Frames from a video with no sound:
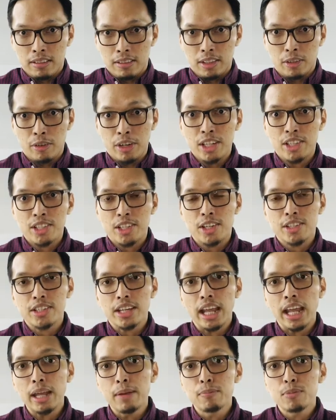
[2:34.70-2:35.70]
the
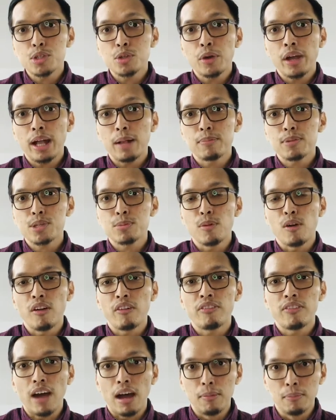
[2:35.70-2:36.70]
research aims to help
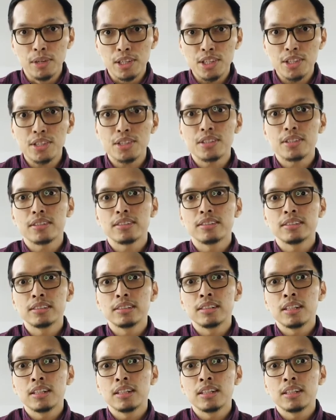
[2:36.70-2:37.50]
small farmers